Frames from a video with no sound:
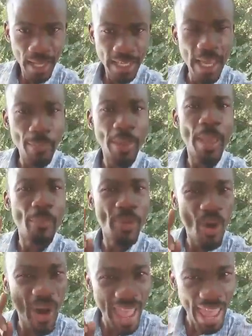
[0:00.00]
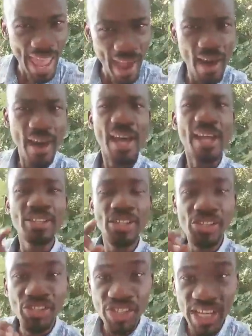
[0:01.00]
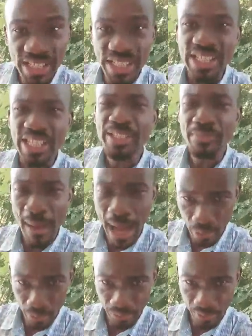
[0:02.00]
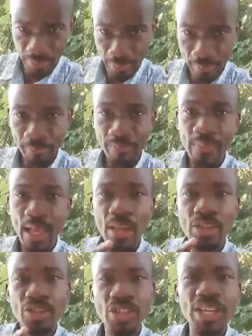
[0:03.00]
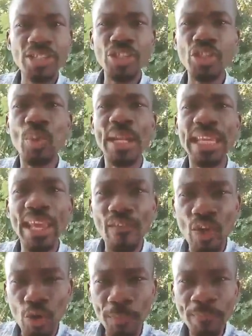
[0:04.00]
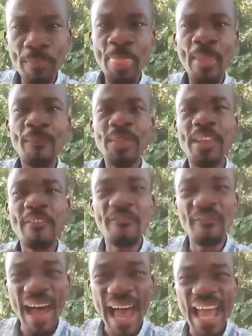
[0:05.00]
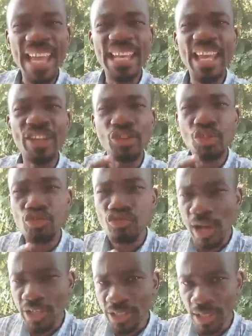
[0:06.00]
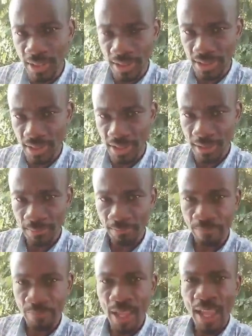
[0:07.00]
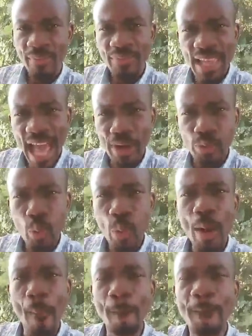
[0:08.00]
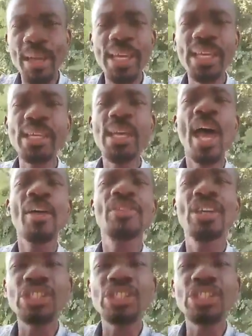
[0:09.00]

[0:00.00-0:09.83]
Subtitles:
keep your ear to Jesus' mouth, Jesus will give you divine instructions that will be the